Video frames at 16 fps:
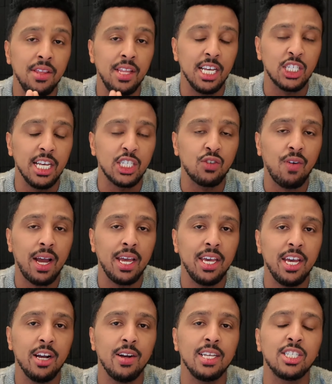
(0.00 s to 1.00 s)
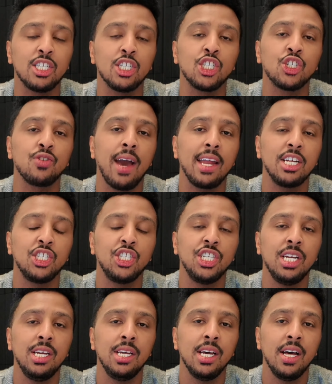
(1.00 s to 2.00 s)
This right here is the
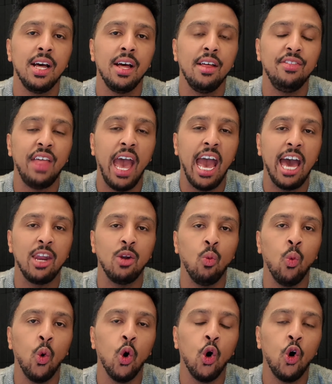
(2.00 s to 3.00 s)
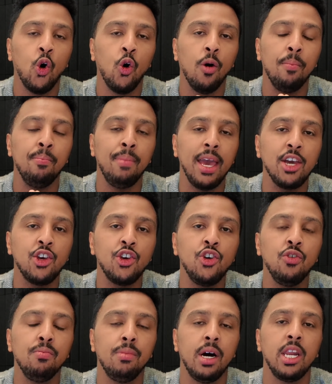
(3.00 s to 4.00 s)
strategy that will make
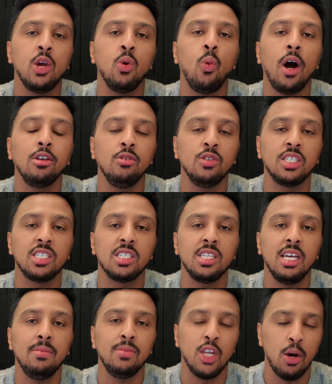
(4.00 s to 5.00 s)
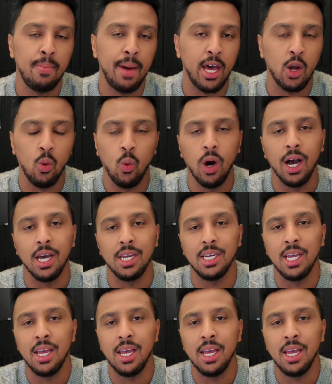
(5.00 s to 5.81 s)
you money while you sleep no matter what.